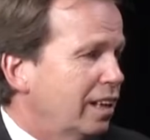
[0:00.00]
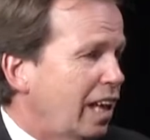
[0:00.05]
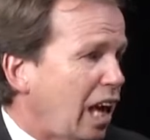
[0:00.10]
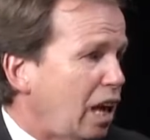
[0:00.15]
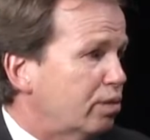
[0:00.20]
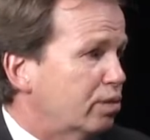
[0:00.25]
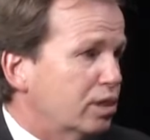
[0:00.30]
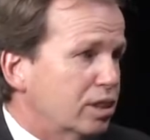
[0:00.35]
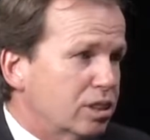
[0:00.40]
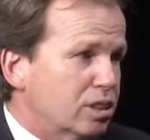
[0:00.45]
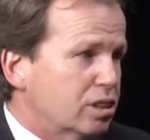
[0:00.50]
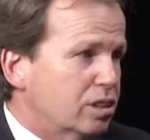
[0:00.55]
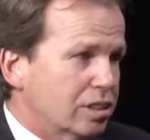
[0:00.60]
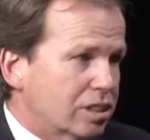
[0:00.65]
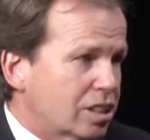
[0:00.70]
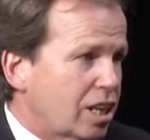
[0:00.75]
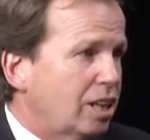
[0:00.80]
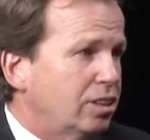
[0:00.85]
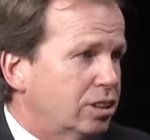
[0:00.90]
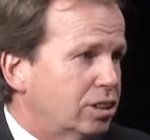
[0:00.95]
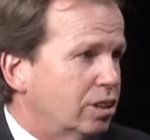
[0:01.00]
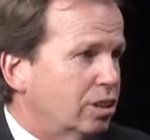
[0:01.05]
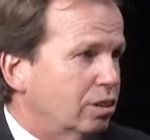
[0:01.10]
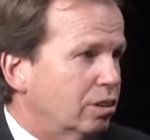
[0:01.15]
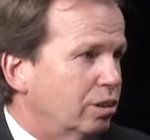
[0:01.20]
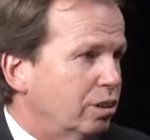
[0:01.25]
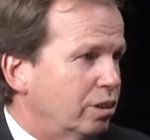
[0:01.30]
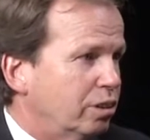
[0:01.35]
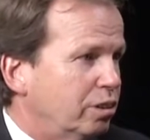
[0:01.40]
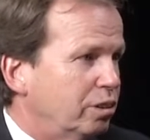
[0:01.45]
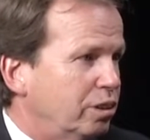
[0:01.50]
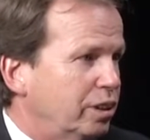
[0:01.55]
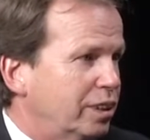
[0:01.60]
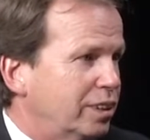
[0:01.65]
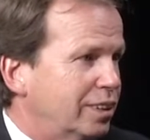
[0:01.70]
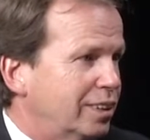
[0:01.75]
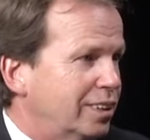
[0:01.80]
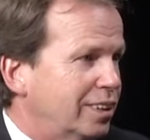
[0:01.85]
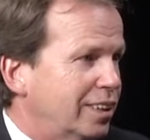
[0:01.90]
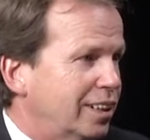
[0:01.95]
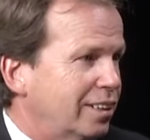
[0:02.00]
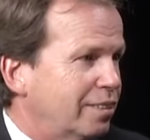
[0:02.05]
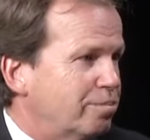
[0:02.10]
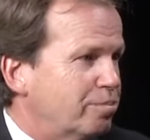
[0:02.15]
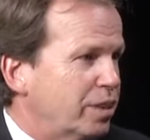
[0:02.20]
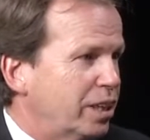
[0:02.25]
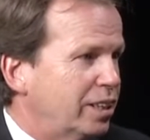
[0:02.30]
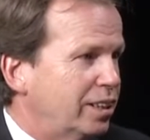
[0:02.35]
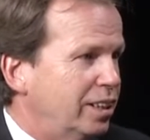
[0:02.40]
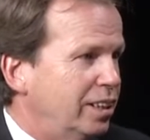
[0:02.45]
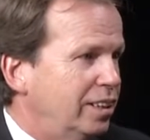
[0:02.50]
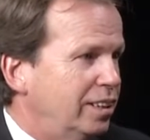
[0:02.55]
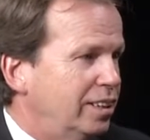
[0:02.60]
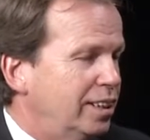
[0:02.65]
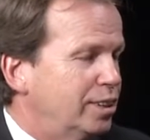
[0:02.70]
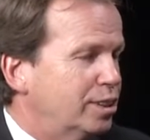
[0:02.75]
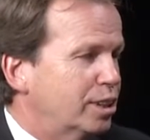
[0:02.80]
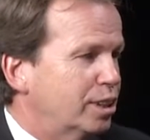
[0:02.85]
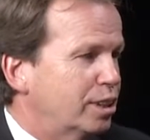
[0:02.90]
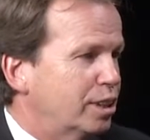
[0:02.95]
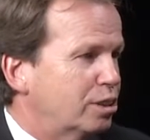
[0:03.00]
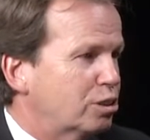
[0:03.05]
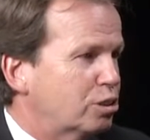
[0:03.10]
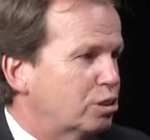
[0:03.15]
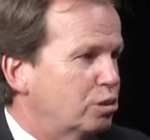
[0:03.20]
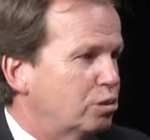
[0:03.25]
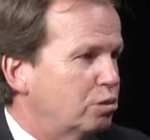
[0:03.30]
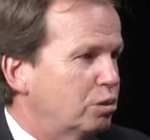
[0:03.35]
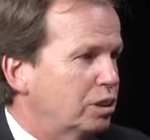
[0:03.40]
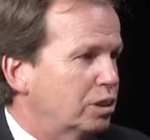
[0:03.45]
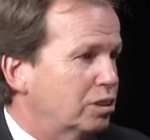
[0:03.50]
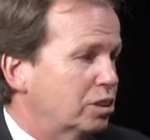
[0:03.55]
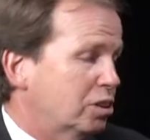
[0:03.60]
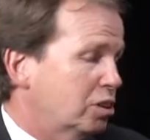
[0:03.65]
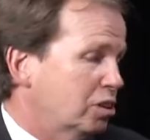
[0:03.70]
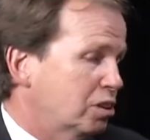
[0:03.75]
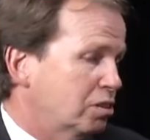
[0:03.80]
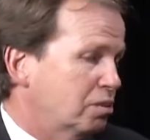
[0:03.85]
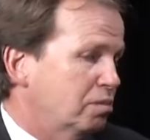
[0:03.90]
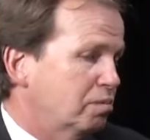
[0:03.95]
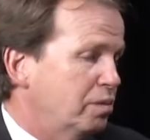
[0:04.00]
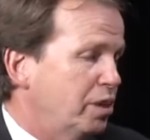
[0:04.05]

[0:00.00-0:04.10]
have to chase it a little, and it is an issue, and it's just,